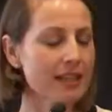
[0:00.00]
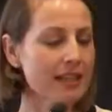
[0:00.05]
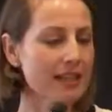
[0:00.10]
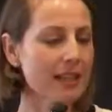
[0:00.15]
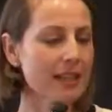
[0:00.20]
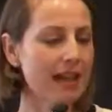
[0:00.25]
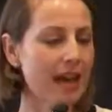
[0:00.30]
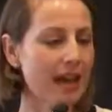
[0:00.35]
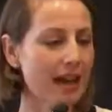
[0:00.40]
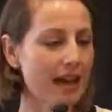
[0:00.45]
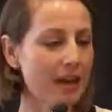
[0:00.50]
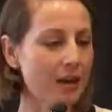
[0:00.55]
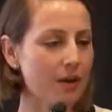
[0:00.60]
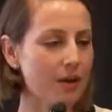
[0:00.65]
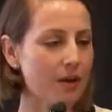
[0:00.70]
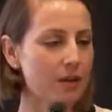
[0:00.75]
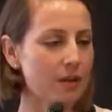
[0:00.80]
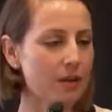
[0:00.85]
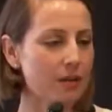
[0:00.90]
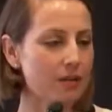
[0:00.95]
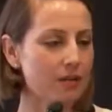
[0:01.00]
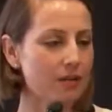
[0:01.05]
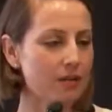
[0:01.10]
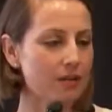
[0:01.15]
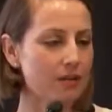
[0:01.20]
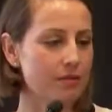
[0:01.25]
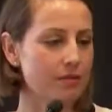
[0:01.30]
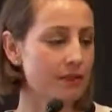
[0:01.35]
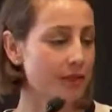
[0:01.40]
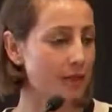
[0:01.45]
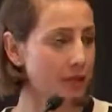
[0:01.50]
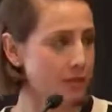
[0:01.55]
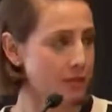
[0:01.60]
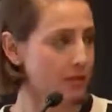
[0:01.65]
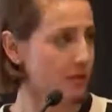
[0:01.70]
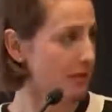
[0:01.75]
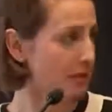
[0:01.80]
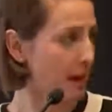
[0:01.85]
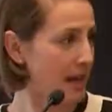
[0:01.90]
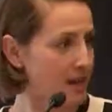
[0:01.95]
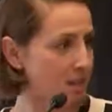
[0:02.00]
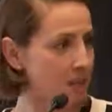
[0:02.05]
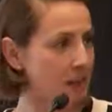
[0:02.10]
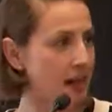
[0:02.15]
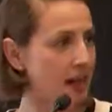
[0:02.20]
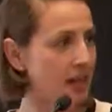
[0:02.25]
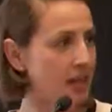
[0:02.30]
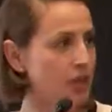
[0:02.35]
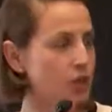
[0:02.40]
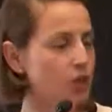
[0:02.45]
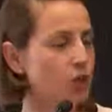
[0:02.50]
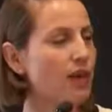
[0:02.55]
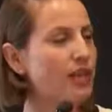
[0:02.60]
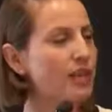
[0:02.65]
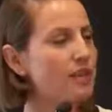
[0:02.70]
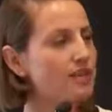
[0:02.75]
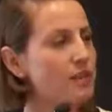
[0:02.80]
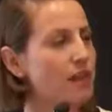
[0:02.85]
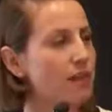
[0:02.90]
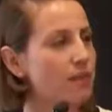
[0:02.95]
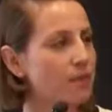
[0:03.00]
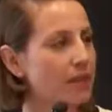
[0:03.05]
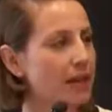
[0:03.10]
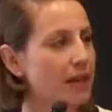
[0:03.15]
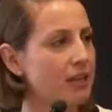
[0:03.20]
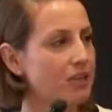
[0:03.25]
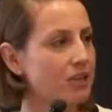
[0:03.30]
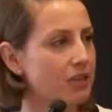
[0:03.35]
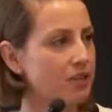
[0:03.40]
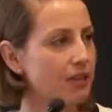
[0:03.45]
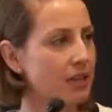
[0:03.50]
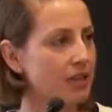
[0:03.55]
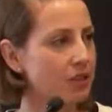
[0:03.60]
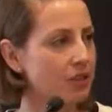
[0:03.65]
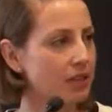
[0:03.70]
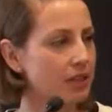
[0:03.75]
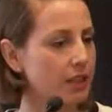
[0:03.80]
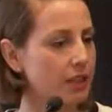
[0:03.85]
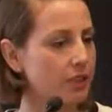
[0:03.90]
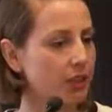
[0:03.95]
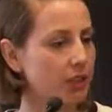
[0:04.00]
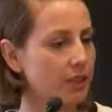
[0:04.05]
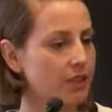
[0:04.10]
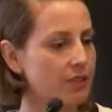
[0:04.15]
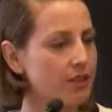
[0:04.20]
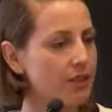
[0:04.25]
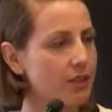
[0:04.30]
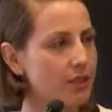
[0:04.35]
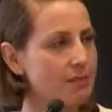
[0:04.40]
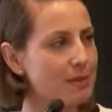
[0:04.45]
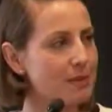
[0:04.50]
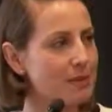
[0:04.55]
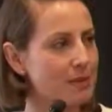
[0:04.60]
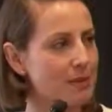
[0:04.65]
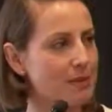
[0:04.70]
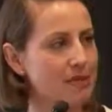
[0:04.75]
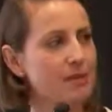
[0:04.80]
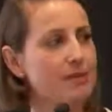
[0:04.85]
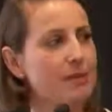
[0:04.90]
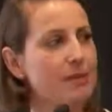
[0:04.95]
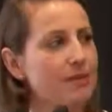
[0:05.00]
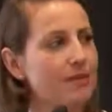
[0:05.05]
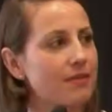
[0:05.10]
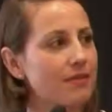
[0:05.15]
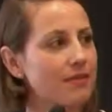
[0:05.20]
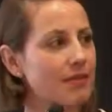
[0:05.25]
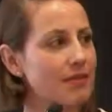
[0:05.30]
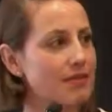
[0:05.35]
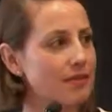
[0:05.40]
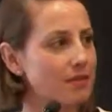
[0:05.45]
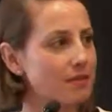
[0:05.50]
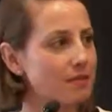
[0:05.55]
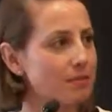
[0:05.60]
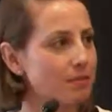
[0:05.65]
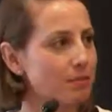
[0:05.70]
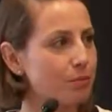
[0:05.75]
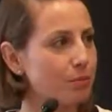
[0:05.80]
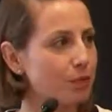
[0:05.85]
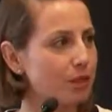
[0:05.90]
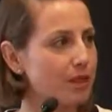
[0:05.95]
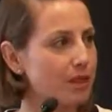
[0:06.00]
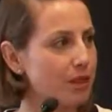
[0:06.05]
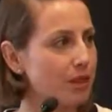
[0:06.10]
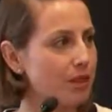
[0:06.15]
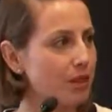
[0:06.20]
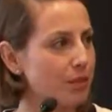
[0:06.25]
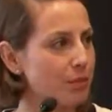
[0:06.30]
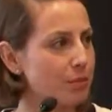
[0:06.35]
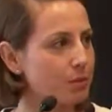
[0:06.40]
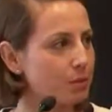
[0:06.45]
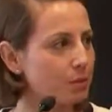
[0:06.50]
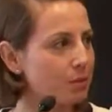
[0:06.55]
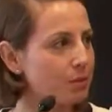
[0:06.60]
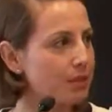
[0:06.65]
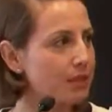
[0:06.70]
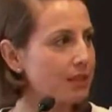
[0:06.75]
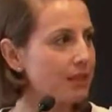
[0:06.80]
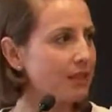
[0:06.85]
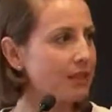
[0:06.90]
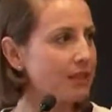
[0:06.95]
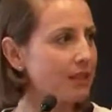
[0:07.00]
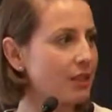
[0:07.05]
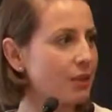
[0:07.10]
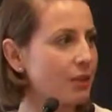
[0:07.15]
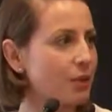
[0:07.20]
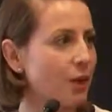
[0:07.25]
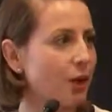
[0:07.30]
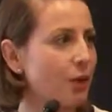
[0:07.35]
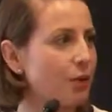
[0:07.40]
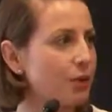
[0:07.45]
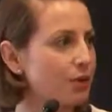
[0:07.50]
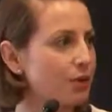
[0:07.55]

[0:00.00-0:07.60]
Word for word: how Velt's main page or any of the other pages have actually grown? So I know you mentioned to me you've seen some pretty incredible growth,